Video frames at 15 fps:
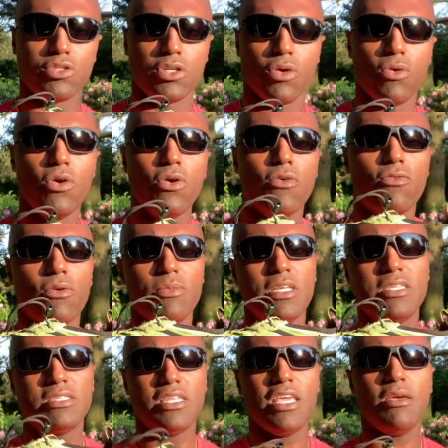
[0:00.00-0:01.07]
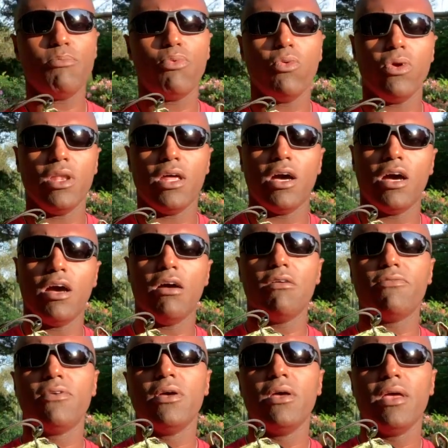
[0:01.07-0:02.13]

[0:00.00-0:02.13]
So from the standpoint of